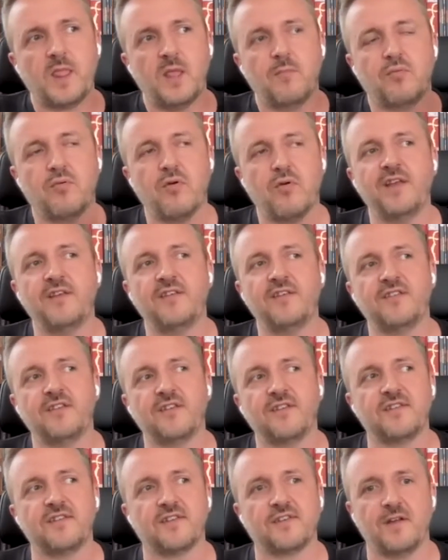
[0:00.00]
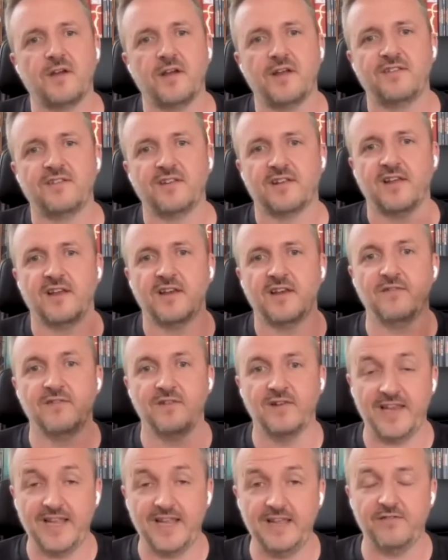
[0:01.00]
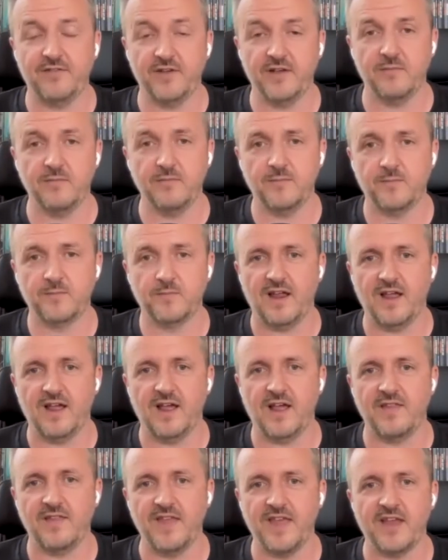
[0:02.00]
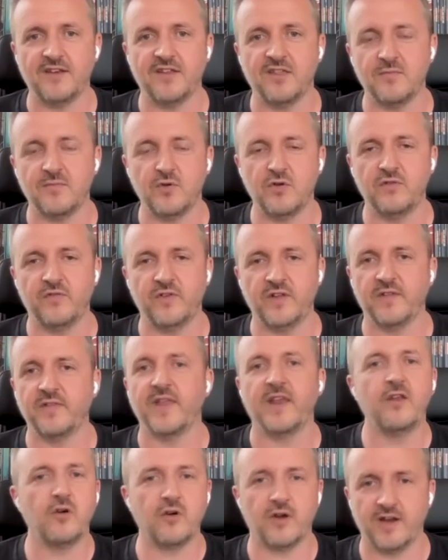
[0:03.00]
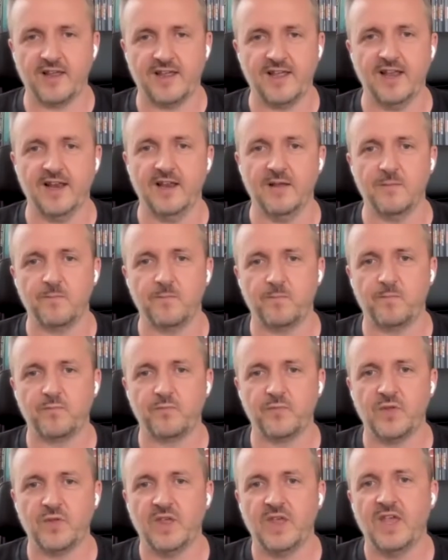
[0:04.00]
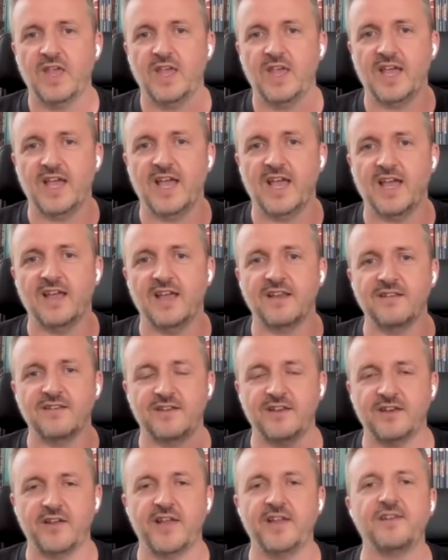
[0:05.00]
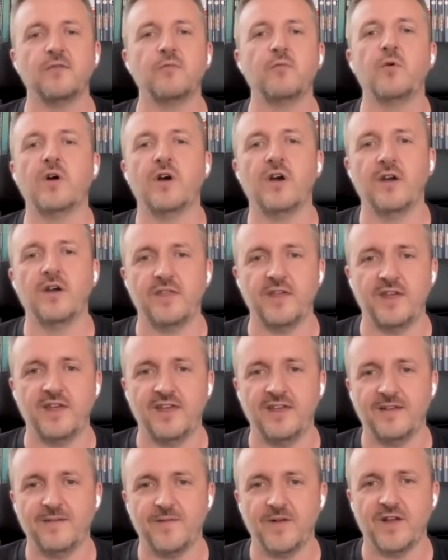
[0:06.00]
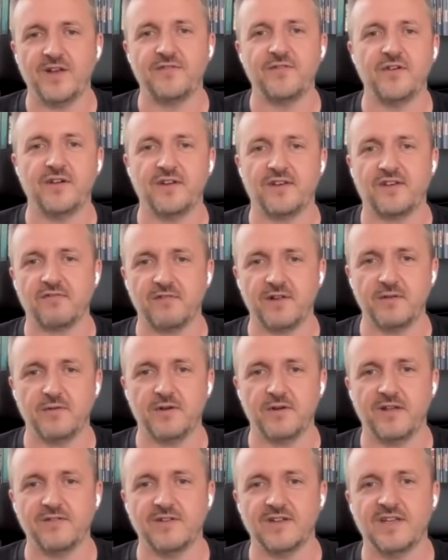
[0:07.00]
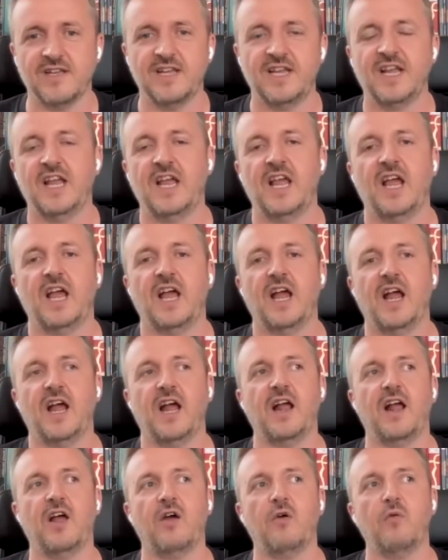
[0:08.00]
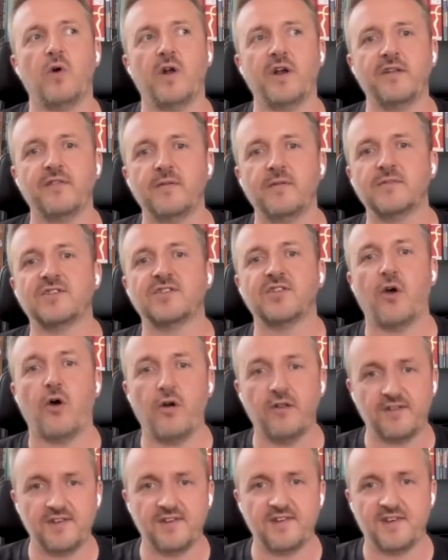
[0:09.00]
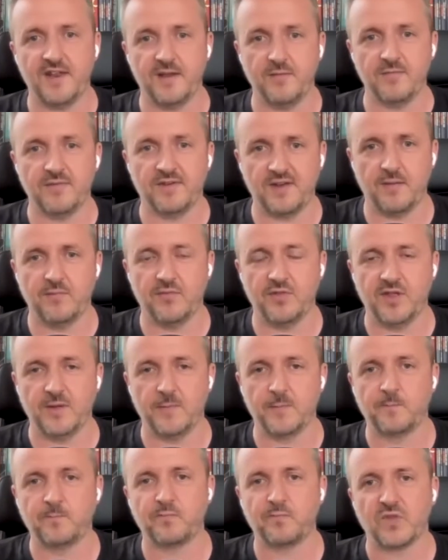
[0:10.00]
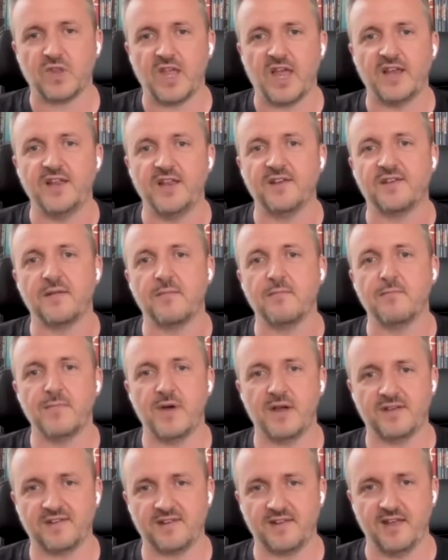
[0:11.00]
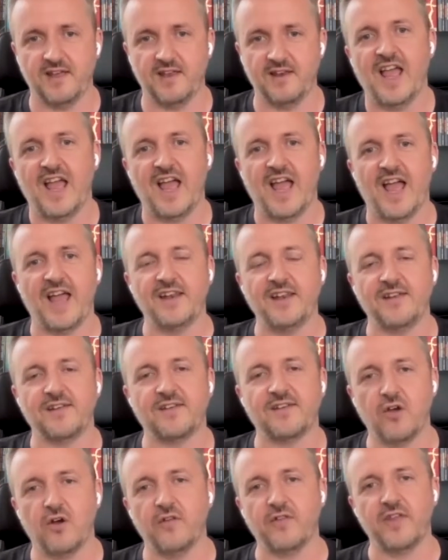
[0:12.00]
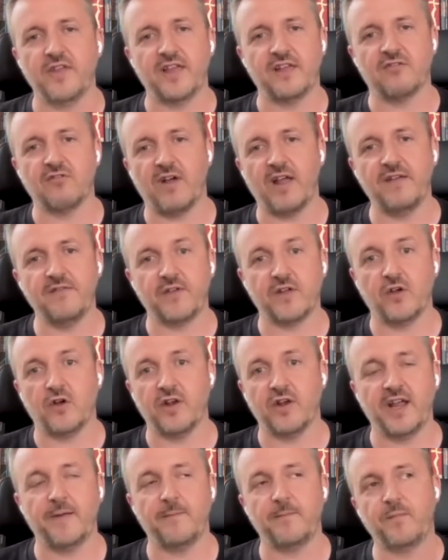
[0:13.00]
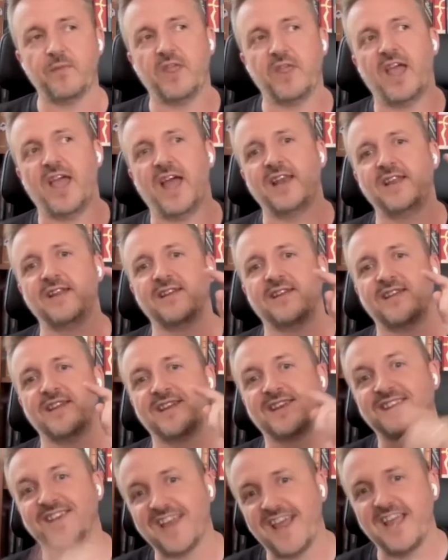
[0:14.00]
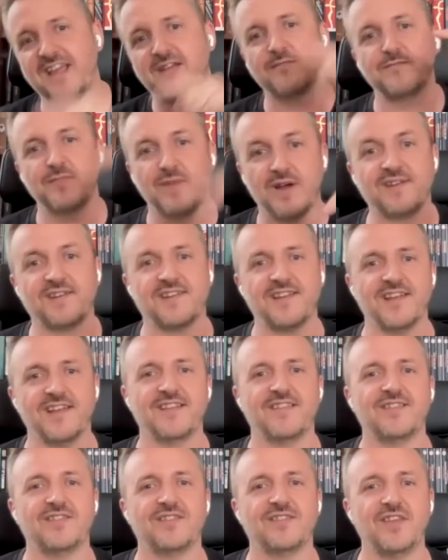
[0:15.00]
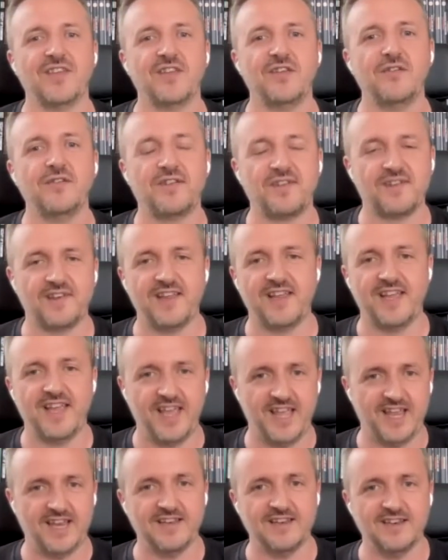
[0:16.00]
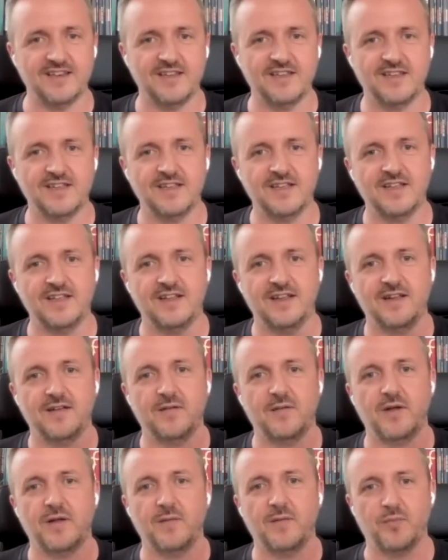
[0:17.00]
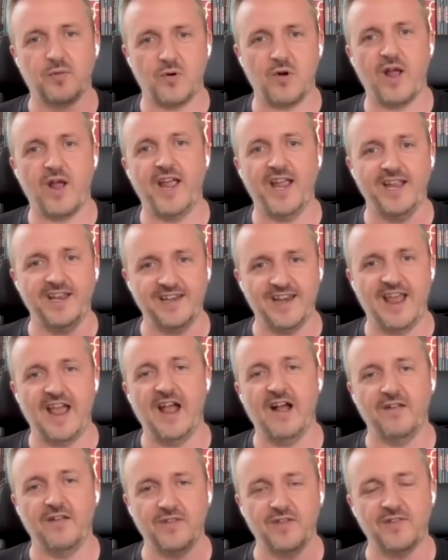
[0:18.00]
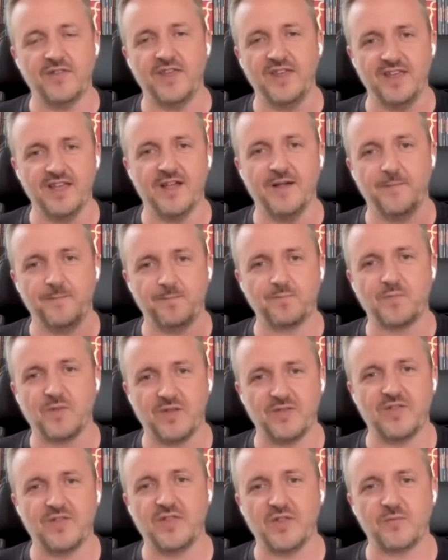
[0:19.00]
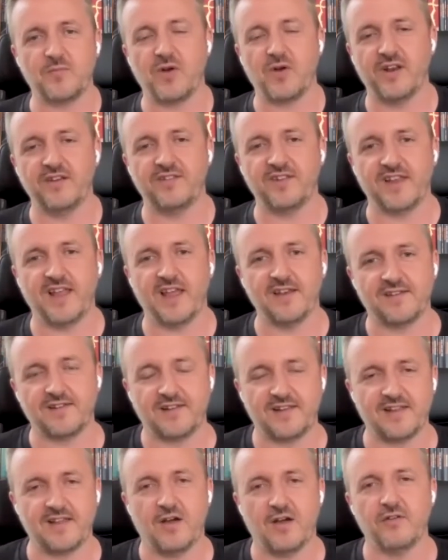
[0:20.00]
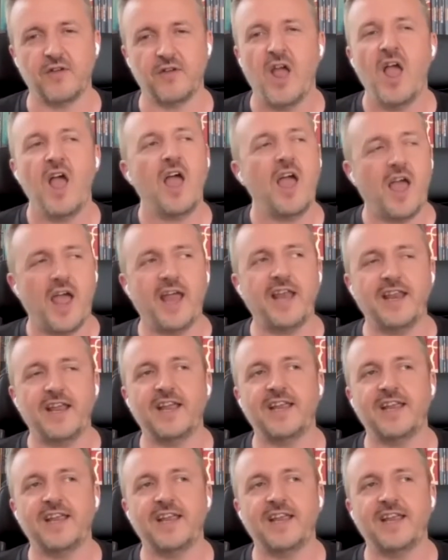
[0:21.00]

Predators decide to kind of leave him at the end of the movie, and they're not going to kill him, and you know, he's a worthy adversary or whatever, one of them tosses him something, and it's a musket, and it's got the engraving on it, and it's the same musket that you see in Prey that the Predator gets hold of it.